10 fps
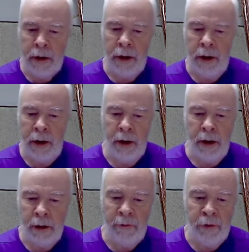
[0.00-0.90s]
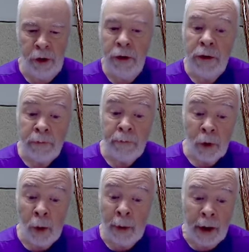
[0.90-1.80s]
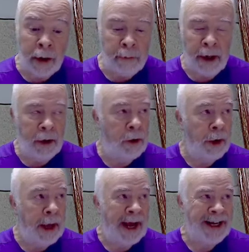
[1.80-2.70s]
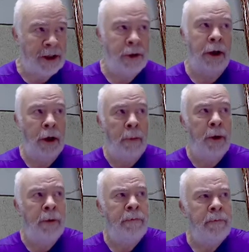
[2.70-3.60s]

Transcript: the fuse or breaker may not actually help you.